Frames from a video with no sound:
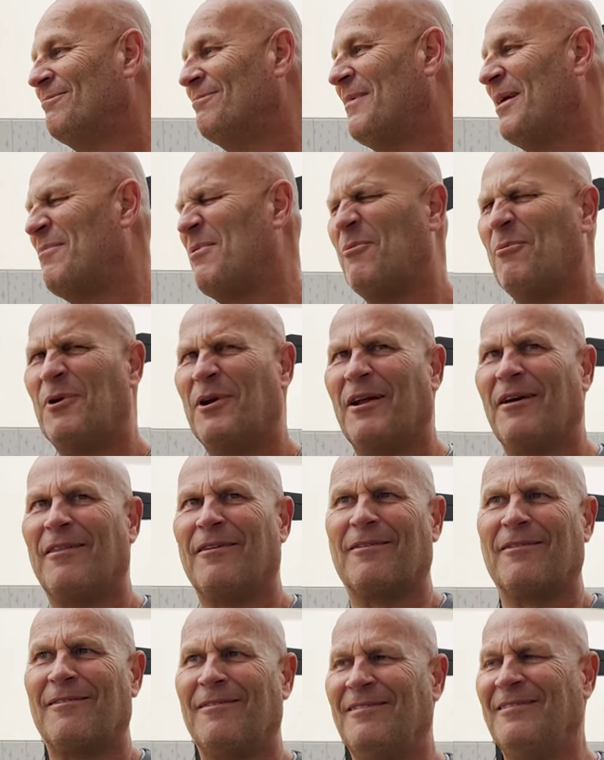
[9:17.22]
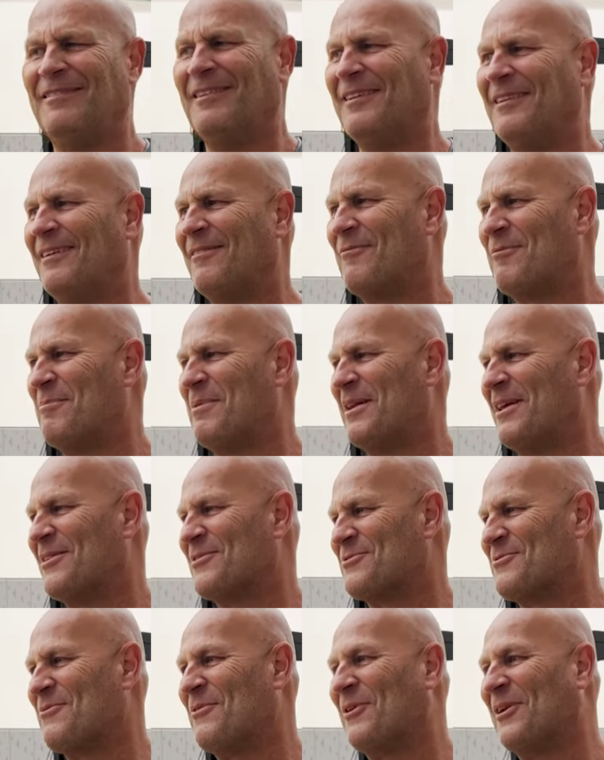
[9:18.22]
maybe one other. Everybody
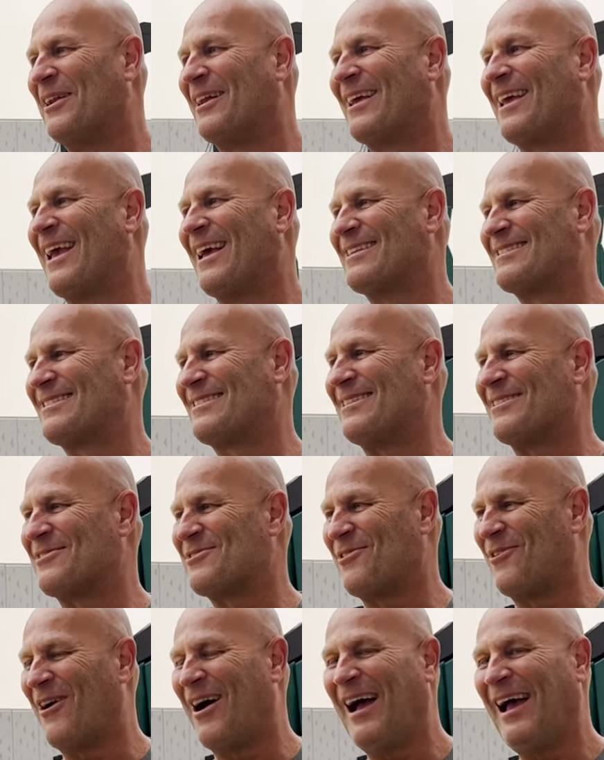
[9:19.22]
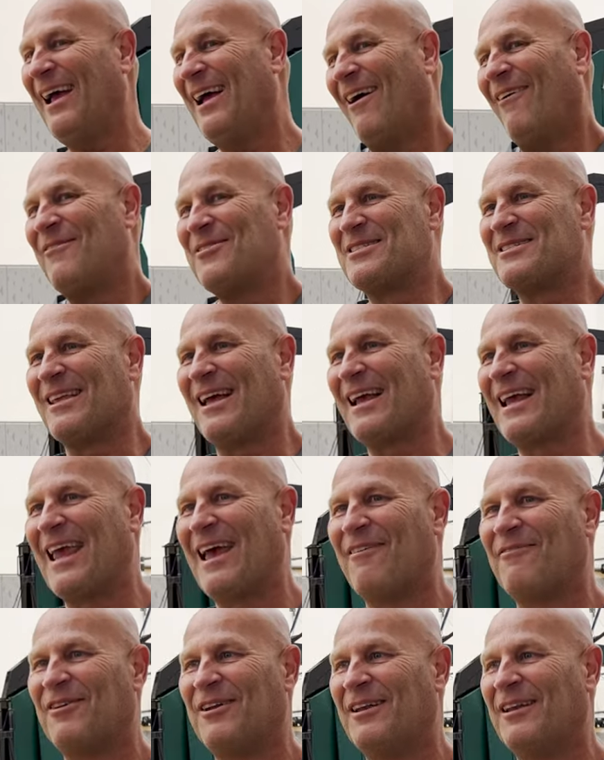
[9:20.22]
else voted against it. So I always like
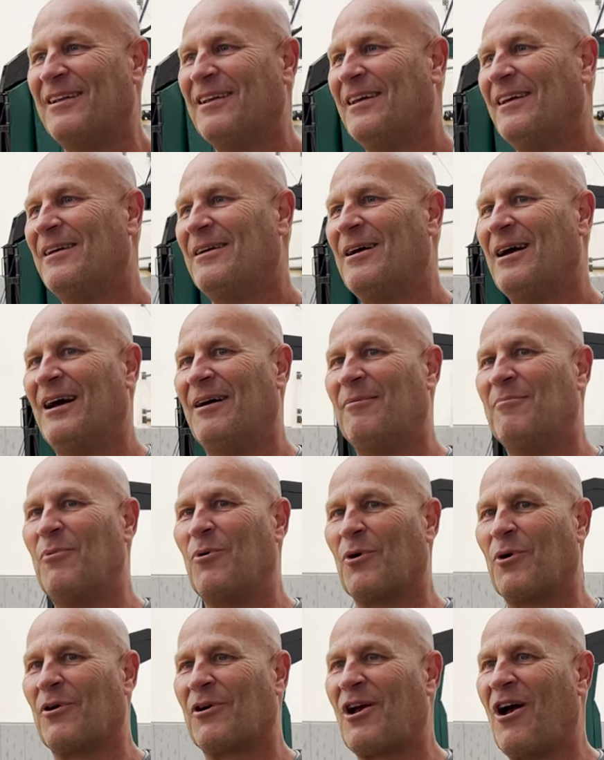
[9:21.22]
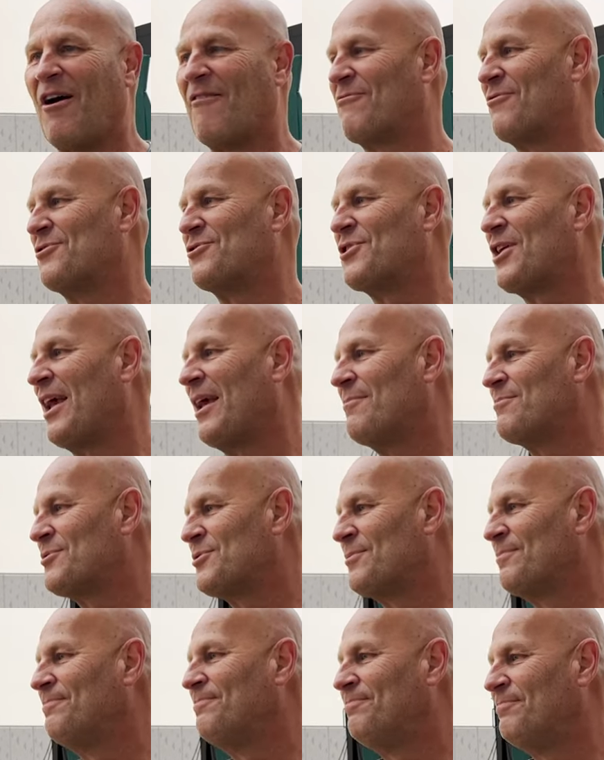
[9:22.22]
having more conference
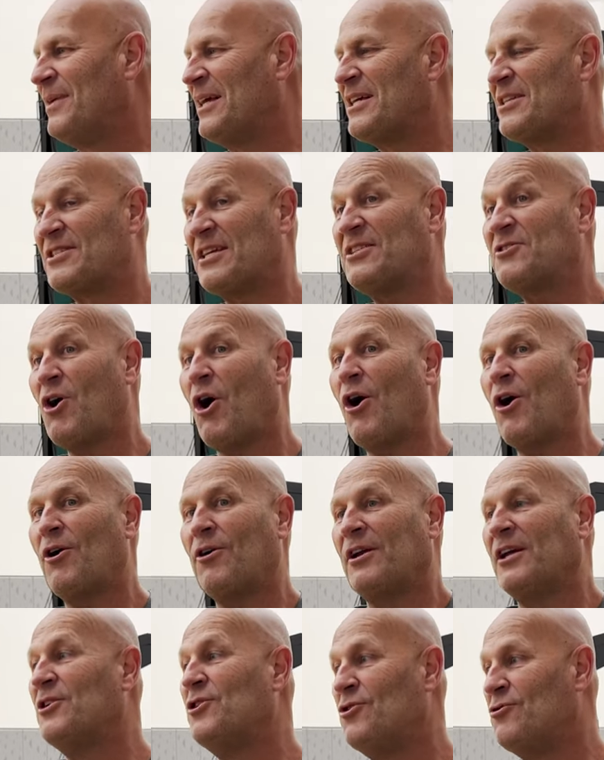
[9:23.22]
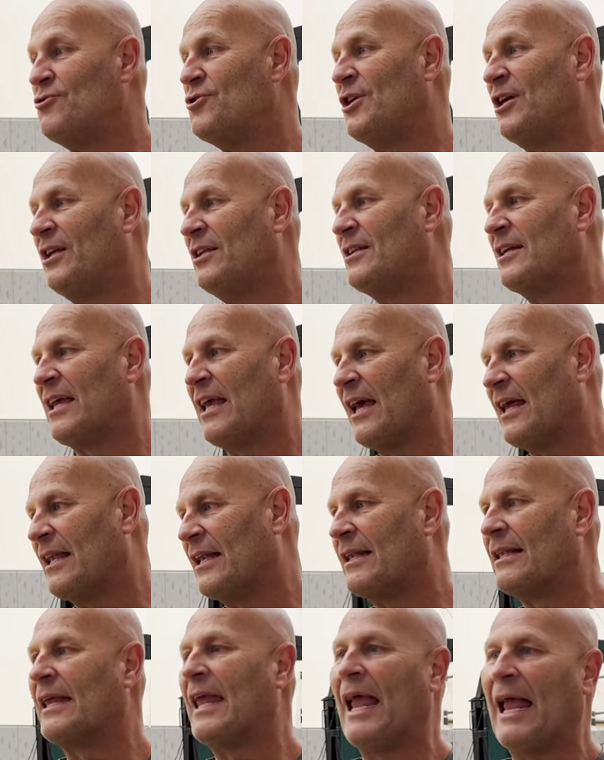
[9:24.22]
games because it's hard in Eugene to get
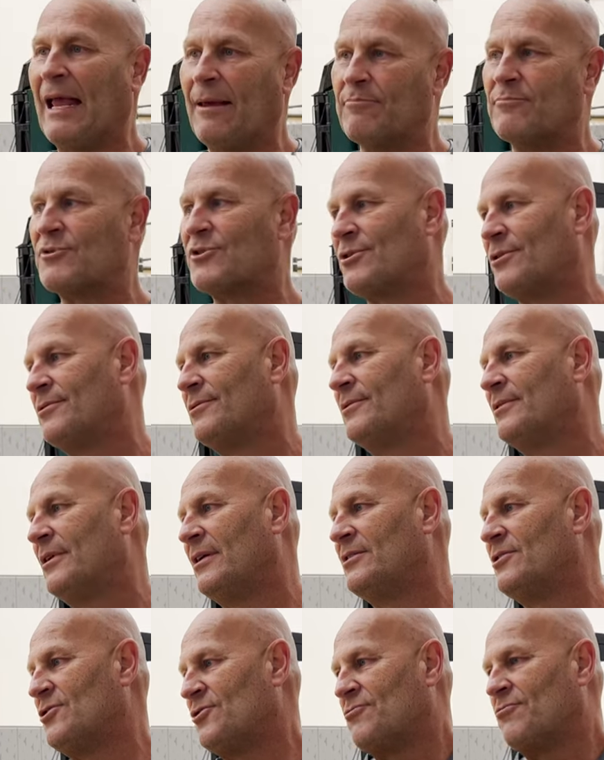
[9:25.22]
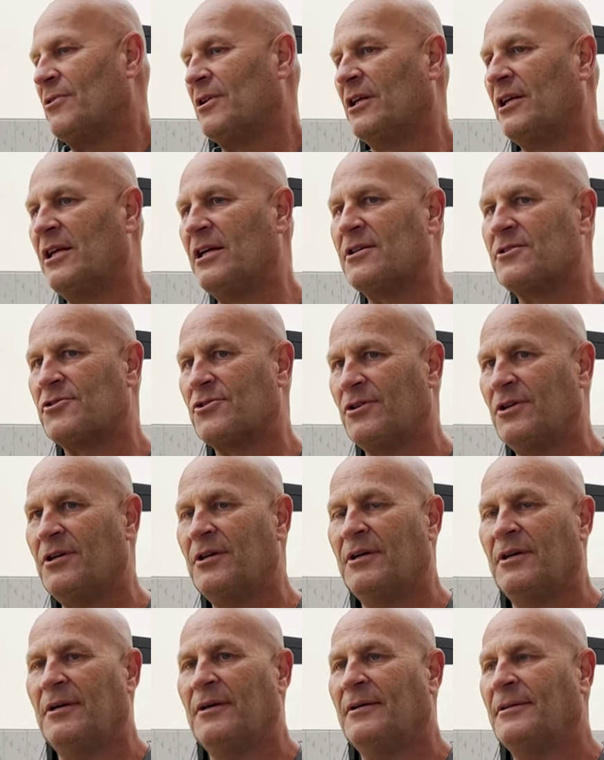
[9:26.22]
games. It just really is.
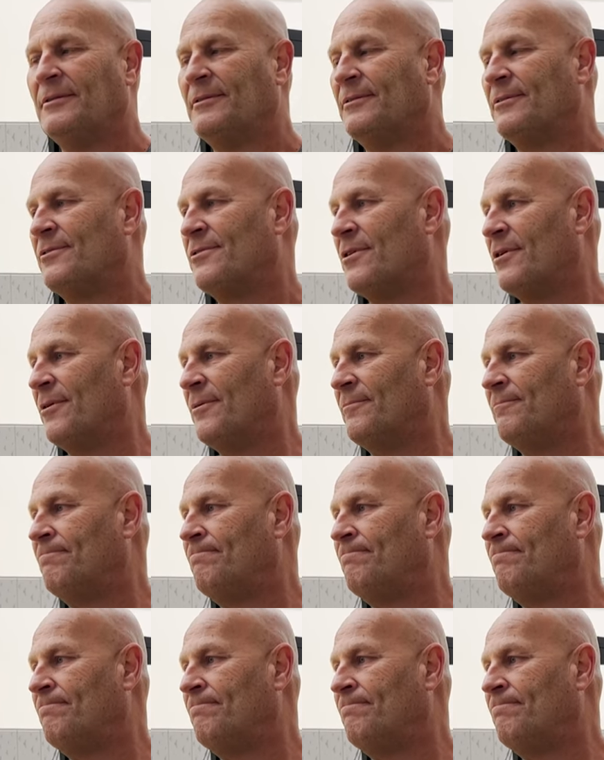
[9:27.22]
So,